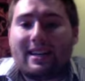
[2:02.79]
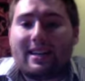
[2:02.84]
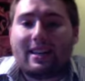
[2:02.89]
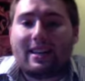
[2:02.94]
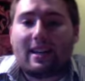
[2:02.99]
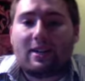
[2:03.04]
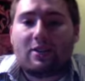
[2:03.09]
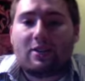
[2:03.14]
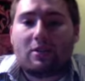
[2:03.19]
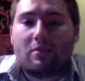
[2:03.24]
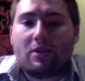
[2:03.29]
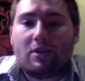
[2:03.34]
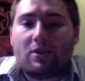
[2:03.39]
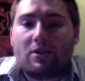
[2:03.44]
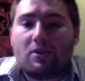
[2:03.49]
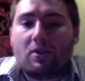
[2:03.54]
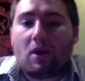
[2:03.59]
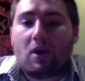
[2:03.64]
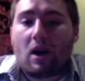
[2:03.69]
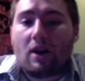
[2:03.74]
that it's going to be too
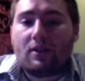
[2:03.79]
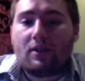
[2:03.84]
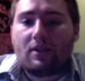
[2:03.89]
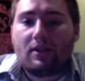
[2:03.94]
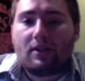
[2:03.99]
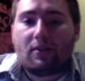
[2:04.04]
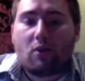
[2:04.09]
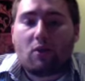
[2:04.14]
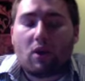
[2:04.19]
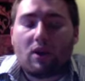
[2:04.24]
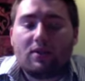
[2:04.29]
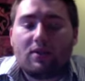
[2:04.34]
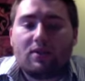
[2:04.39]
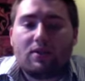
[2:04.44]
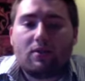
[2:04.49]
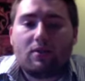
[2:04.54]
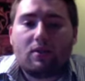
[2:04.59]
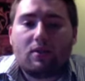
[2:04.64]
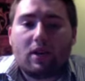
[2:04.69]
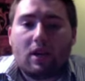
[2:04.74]
costly for us
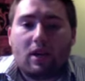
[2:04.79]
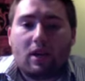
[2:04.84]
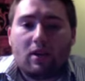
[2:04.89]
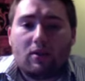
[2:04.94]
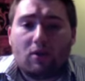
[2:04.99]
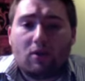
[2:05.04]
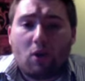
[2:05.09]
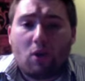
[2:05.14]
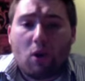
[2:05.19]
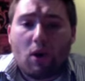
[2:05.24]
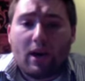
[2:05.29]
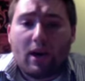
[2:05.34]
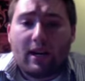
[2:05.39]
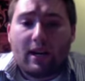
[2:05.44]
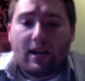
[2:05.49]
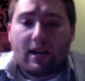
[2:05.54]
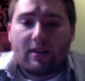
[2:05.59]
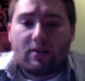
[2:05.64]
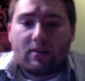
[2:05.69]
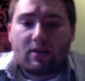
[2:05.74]
to go ahead
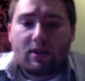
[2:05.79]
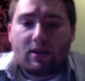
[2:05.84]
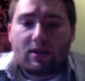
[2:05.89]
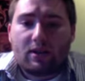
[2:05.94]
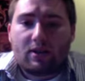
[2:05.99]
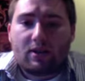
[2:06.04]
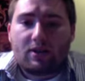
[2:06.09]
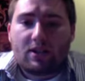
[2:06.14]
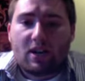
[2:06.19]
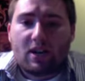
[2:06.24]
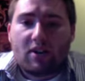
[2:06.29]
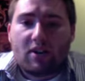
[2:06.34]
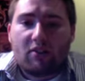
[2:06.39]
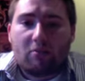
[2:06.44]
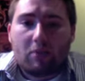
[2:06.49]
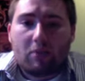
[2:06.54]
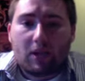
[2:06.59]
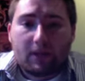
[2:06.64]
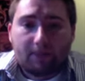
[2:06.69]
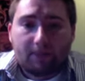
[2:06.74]
and do this ourselves,
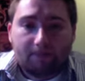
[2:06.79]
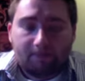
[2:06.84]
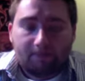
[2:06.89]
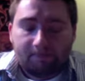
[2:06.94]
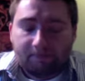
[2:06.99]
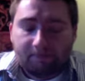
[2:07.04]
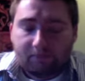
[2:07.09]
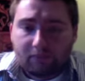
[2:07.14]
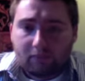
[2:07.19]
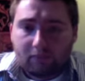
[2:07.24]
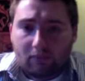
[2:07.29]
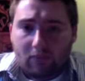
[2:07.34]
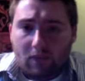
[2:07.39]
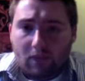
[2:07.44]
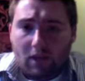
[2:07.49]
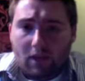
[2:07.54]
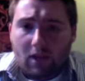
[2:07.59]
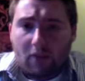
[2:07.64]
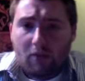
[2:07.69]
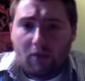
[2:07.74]
but
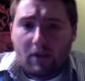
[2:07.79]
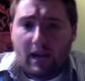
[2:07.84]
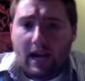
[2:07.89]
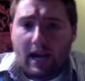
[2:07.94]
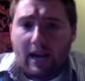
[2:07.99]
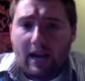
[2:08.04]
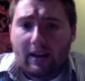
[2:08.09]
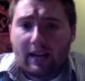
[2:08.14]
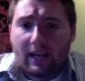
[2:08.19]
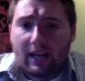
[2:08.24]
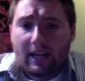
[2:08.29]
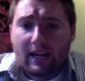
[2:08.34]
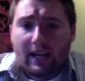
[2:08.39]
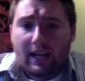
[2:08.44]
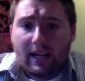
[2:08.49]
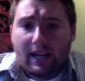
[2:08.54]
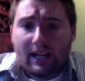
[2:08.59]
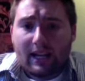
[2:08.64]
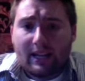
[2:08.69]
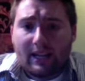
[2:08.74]
in reality,
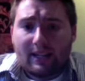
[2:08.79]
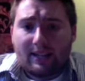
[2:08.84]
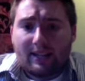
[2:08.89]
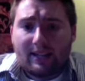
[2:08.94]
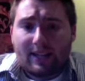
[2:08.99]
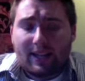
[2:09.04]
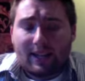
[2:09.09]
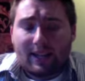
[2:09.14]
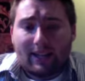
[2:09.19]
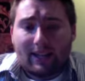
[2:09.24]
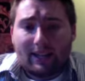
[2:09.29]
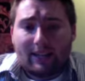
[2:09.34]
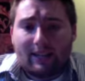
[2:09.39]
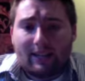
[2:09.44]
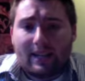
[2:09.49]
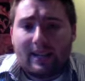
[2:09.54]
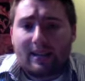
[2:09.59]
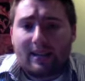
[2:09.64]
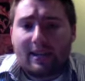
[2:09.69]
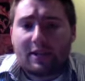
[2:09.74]
it's not
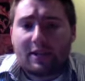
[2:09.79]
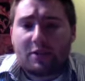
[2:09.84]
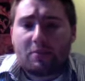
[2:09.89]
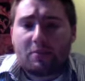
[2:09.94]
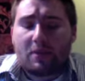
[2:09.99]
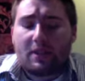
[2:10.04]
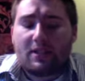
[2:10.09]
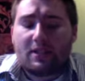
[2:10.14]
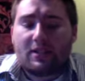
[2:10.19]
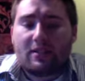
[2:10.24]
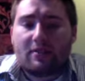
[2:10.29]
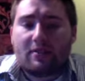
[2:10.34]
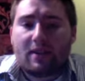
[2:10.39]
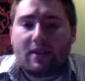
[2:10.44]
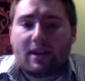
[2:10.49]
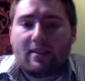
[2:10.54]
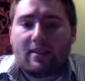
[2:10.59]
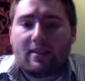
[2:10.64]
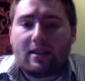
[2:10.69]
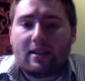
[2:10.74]
that expensive.
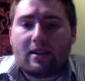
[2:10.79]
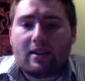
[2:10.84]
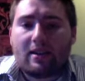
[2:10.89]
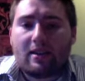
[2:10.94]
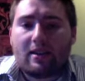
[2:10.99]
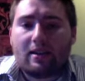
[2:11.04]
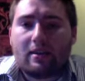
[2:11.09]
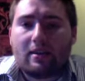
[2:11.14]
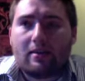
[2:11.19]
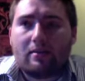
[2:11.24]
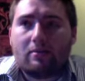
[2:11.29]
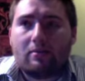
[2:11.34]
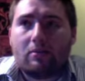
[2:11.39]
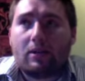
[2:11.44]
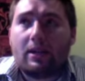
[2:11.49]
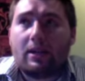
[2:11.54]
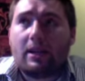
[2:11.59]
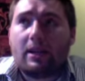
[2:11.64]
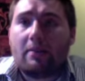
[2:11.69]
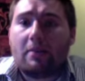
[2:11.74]
I think, what
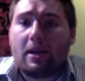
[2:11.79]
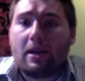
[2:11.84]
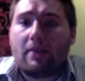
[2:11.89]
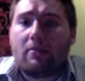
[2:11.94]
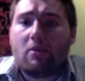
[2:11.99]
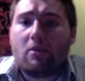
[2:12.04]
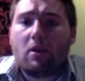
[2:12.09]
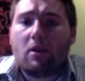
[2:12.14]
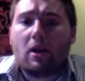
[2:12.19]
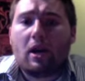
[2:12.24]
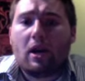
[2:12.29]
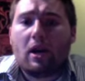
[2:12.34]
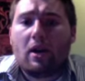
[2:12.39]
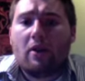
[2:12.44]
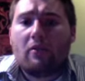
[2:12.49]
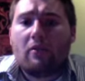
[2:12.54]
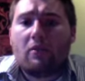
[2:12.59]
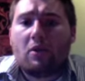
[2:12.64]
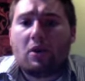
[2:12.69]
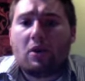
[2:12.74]
did I pay for
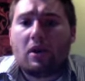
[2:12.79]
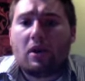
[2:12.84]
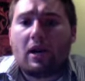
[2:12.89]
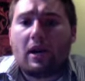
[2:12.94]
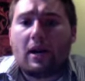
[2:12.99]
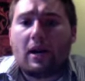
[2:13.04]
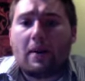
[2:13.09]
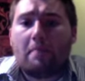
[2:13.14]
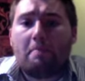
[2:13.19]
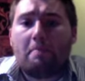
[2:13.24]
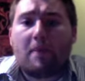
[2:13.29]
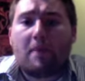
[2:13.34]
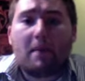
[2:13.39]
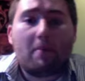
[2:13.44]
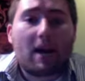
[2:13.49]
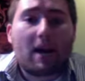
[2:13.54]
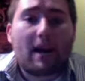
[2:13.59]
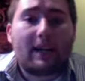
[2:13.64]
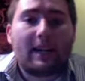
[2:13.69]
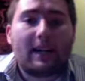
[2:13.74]
my
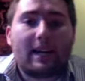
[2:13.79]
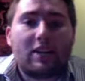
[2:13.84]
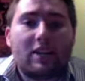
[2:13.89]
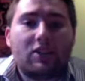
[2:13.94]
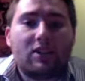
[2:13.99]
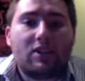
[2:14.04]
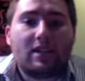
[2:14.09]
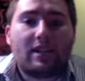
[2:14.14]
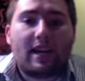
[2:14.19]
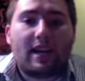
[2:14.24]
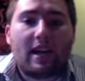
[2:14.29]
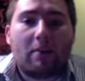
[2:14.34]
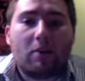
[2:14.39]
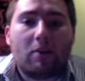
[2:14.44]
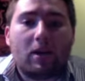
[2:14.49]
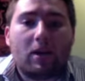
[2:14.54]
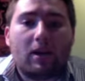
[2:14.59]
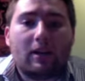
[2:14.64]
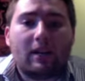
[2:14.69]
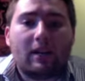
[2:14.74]
Pocket HD
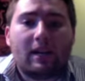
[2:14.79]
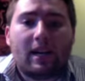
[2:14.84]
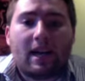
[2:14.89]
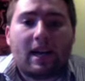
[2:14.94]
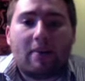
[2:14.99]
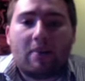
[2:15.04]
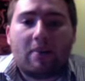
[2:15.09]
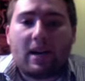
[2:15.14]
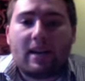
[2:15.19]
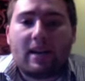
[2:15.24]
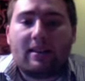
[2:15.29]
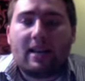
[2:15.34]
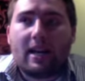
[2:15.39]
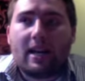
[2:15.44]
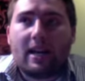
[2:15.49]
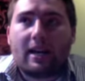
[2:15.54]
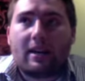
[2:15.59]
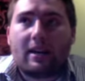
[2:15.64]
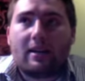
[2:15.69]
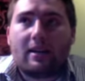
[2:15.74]
camera? I paid
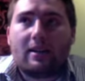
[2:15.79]
like